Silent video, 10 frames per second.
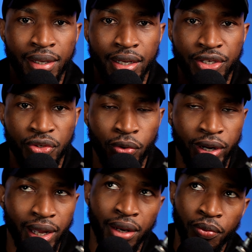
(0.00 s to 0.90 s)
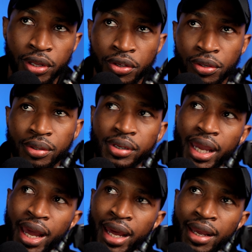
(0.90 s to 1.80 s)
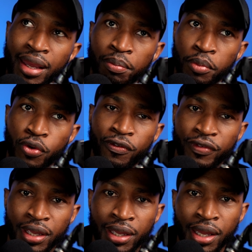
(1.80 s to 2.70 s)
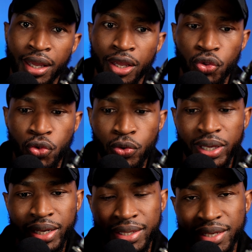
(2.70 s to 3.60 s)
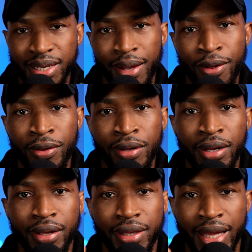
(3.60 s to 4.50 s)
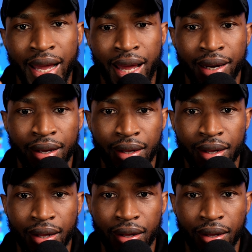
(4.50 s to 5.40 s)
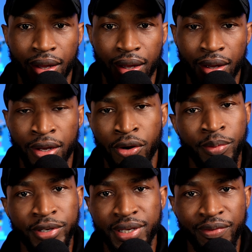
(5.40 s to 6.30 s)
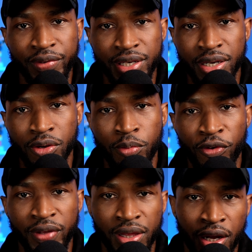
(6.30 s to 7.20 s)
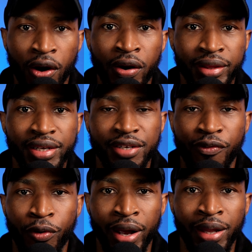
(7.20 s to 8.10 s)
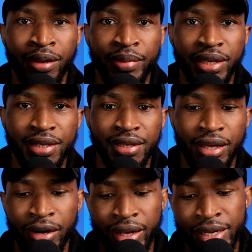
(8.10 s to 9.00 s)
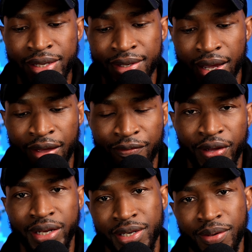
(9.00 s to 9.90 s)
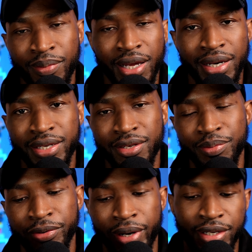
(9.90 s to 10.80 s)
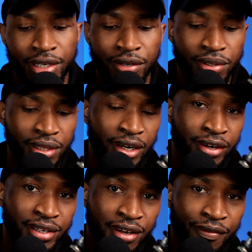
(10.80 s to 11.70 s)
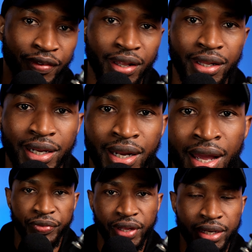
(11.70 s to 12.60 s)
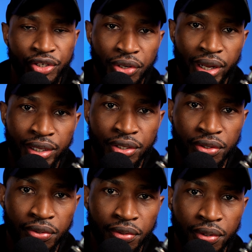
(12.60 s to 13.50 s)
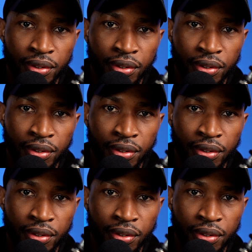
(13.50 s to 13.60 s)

a story. And when you look at a movie, you can tell that in almost every single movie, there are these four elements. There is a victim that needs to be rescued. There is a villain that is trying to